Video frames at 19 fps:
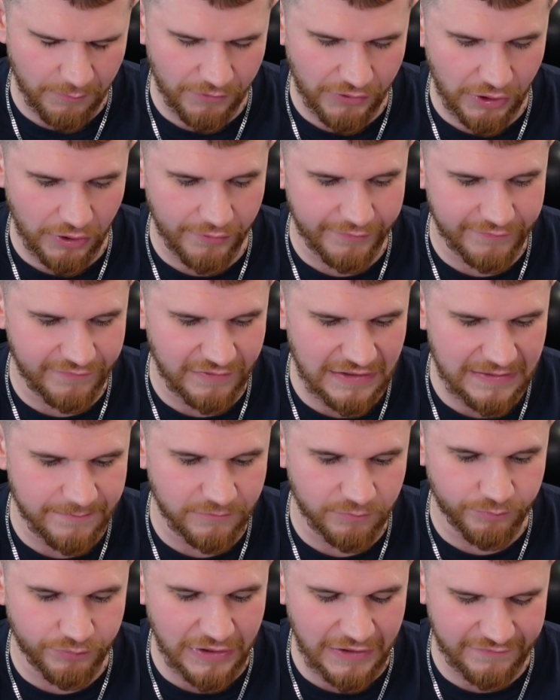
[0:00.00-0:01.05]
with a lot of
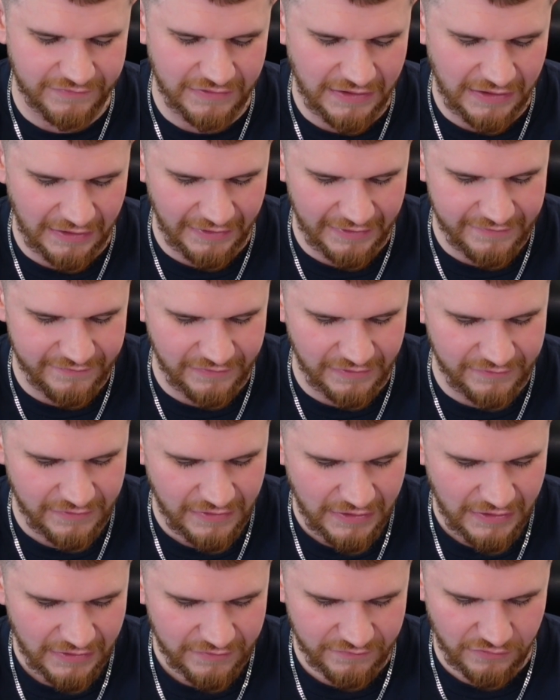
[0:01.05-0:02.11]
teams pressing United
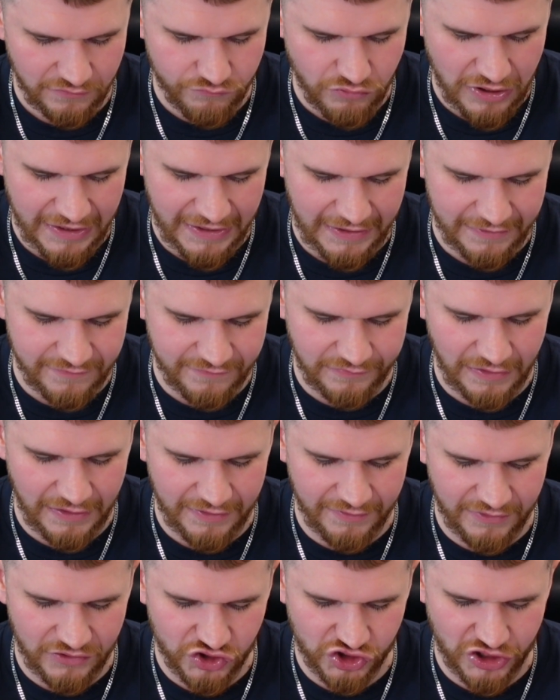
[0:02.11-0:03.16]
to the right-hand side
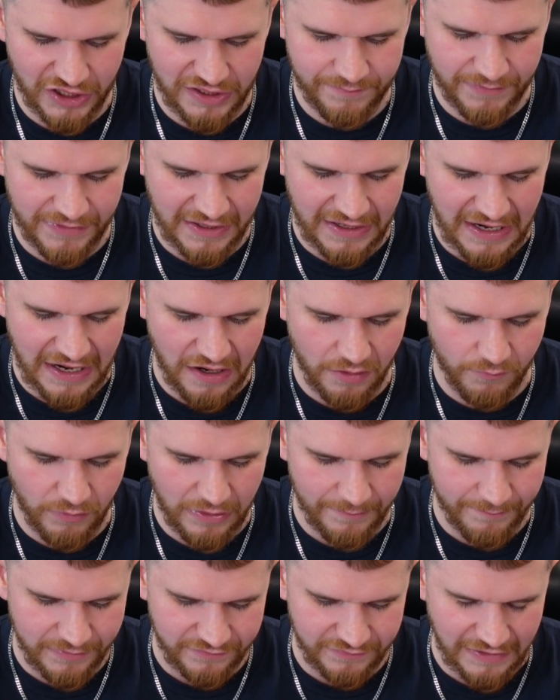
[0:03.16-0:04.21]
of their shape, and then Aaron
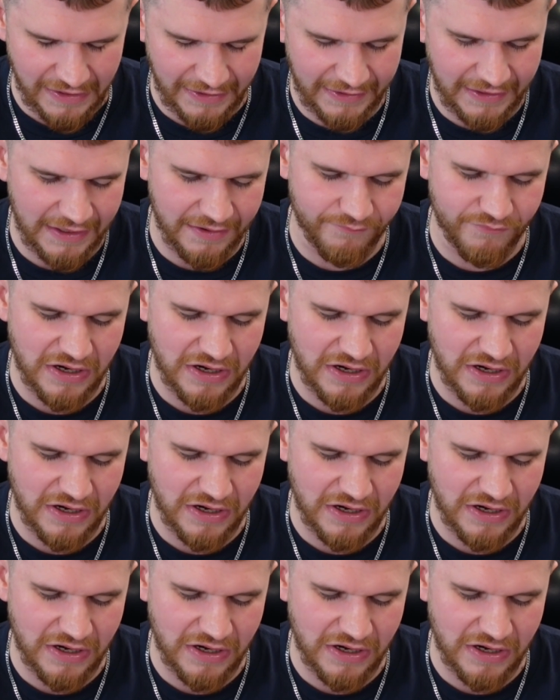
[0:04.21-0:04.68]
Wan-Bissaka and